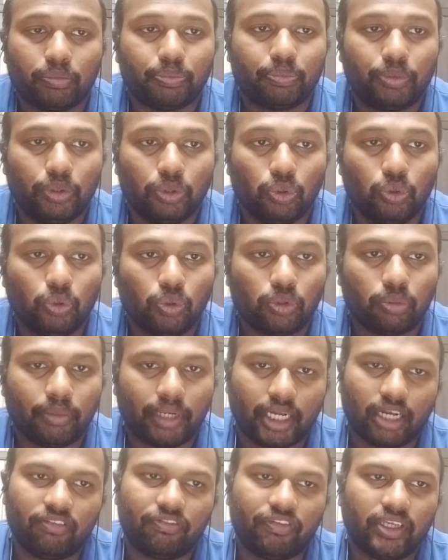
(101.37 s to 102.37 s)
pure
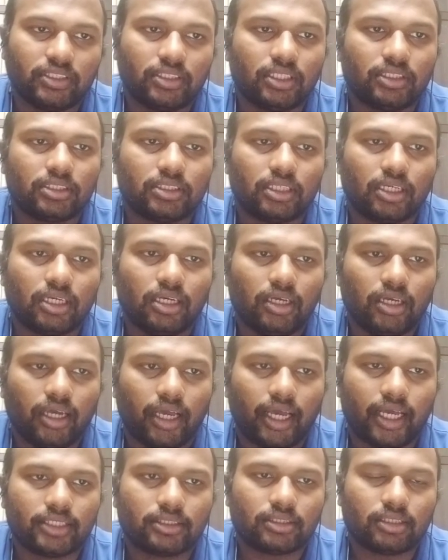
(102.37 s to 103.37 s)
metal phases
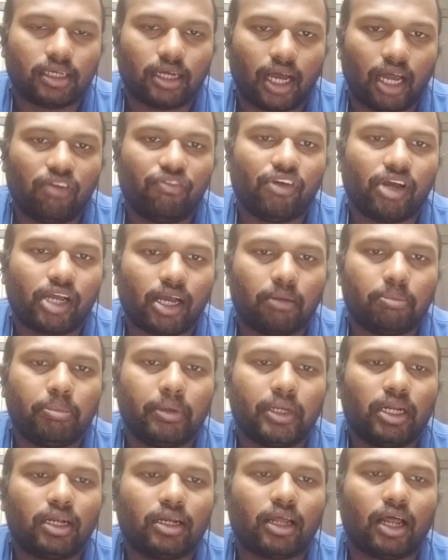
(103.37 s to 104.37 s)
as alpha
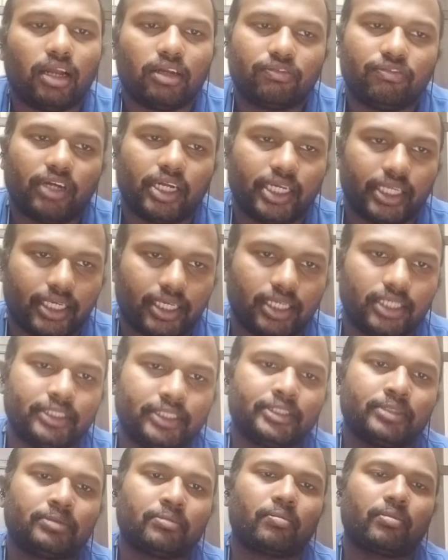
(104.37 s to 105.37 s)
copper and alpha nickel.
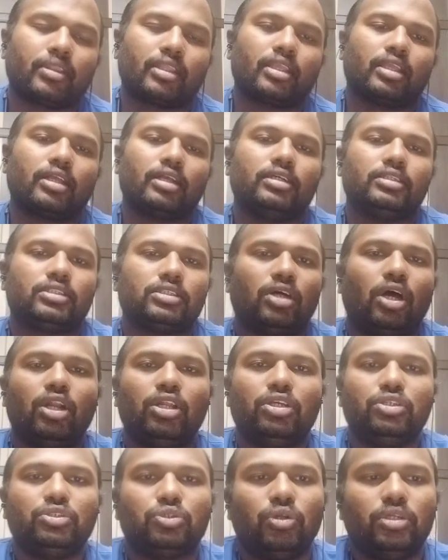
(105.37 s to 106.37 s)

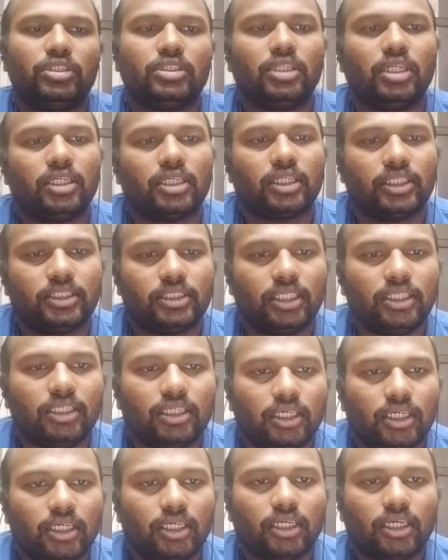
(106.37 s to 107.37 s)
Solid solution region.
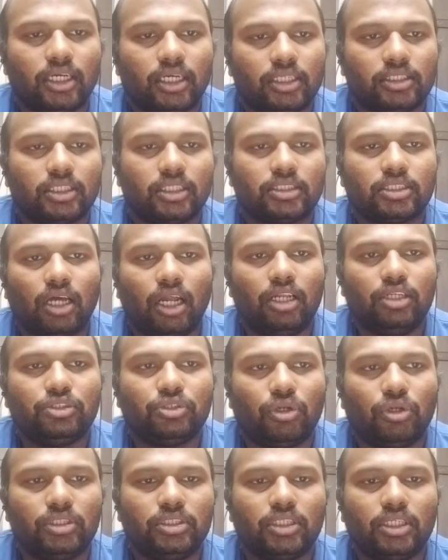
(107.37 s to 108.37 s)
The solid
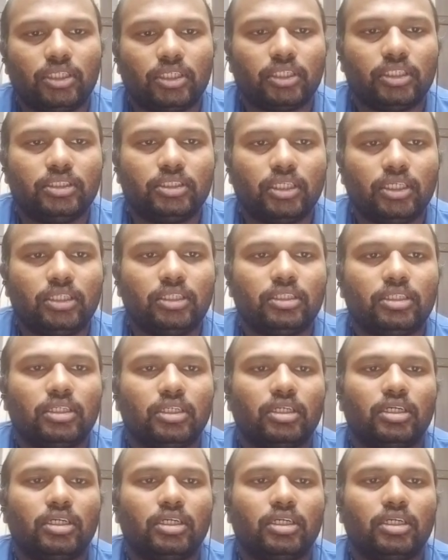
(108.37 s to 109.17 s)
solution region,